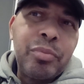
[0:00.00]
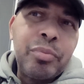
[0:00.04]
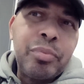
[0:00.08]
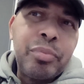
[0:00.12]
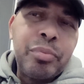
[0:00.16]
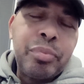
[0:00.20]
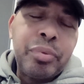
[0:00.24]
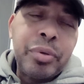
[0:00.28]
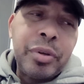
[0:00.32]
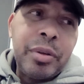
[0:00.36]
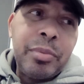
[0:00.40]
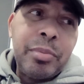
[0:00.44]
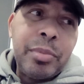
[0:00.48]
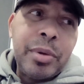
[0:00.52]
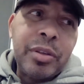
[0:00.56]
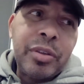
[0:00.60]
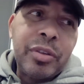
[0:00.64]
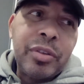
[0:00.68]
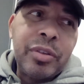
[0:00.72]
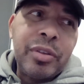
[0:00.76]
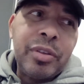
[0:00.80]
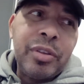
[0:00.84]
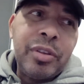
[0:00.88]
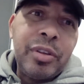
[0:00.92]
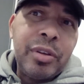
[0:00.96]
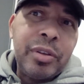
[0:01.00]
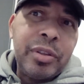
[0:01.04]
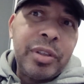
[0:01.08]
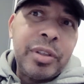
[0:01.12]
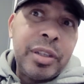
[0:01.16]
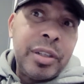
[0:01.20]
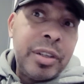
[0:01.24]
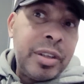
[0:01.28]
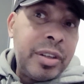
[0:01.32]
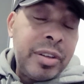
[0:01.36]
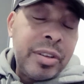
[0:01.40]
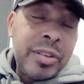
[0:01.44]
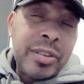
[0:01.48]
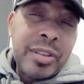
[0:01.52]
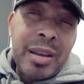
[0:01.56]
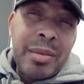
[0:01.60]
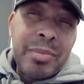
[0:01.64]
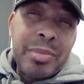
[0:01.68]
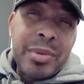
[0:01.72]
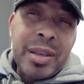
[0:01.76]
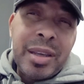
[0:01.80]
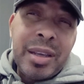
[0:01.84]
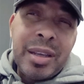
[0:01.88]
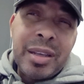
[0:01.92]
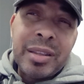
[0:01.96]
pretty much, they did the same
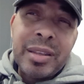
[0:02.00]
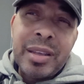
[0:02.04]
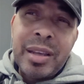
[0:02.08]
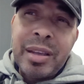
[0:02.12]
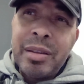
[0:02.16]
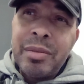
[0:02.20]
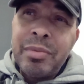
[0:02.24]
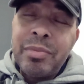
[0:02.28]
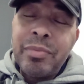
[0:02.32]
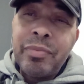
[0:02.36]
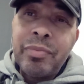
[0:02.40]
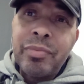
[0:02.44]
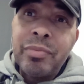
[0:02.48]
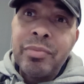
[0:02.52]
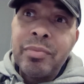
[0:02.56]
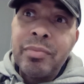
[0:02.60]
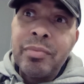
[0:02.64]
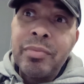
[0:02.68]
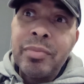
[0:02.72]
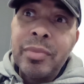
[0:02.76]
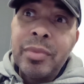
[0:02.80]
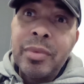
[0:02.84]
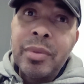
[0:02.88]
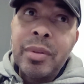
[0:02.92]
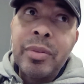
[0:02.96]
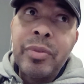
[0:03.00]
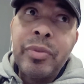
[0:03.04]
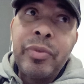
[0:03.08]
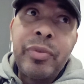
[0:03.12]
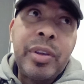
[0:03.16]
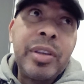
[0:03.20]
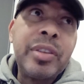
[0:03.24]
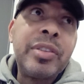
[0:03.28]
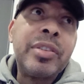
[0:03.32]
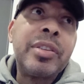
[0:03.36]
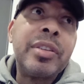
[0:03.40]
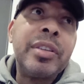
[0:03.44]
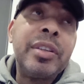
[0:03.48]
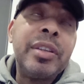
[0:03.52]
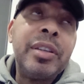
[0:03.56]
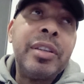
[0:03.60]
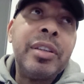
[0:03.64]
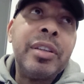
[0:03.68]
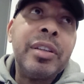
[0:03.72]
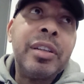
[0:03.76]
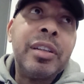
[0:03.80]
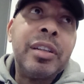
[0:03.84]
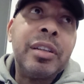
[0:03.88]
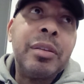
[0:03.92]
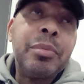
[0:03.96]
thing. They fixed the
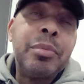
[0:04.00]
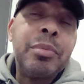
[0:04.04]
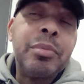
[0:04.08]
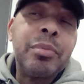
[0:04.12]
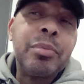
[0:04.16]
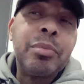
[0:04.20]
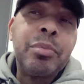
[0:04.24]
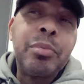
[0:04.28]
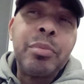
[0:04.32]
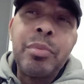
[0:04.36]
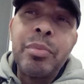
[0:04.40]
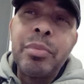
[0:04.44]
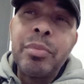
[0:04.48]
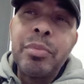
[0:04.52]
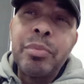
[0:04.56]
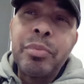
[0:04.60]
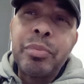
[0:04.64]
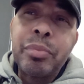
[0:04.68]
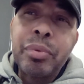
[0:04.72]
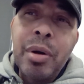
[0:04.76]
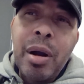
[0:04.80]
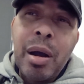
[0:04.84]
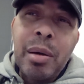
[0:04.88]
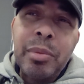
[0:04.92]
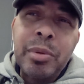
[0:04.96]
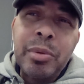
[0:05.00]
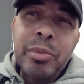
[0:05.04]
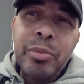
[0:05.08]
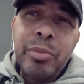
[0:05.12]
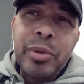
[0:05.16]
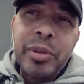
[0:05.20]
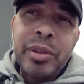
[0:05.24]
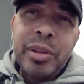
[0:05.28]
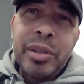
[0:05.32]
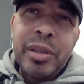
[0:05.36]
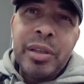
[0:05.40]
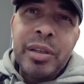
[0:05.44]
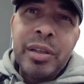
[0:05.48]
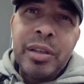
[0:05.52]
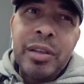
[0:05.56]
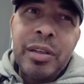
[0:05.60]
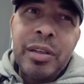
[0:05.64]
problem with the